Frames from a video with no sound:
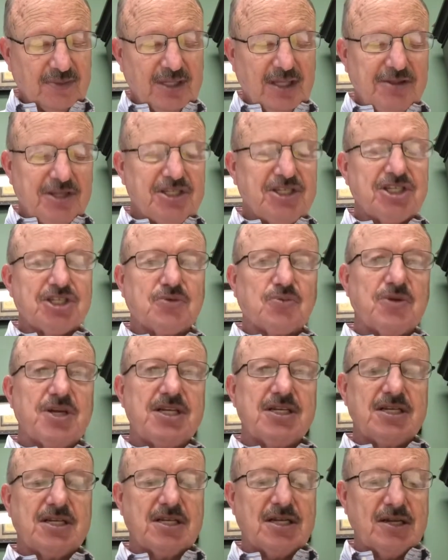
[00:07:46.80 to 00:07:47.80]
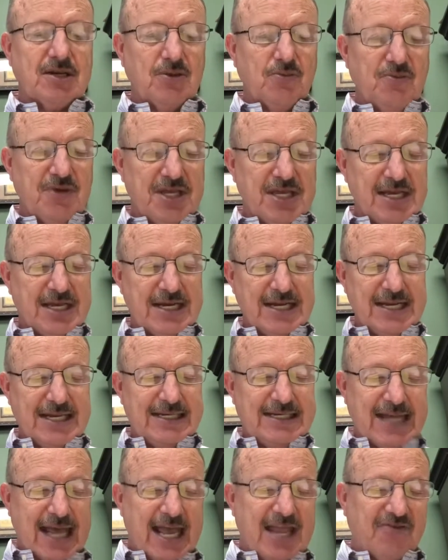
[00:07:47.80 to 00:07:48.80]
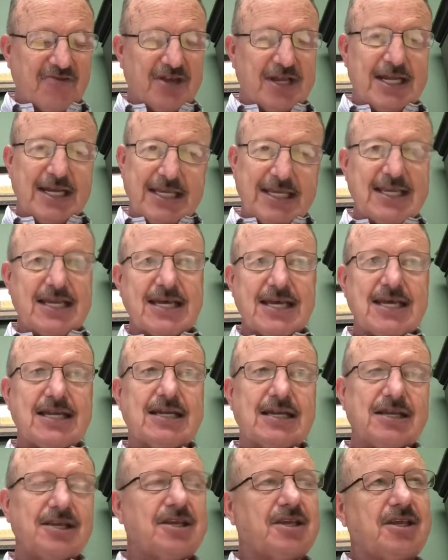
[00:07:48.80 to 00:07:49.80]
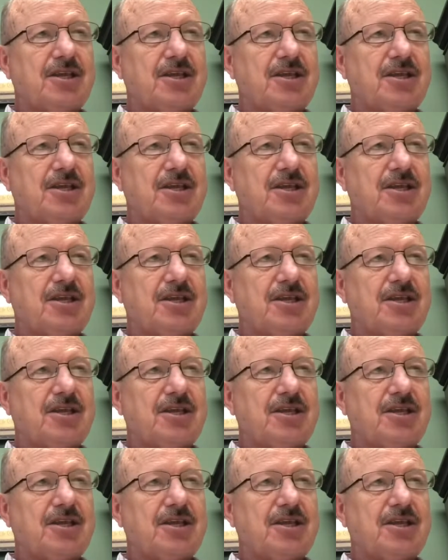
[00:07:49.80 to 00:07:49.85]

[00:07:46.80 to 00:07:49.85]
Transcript: This is written when David, again,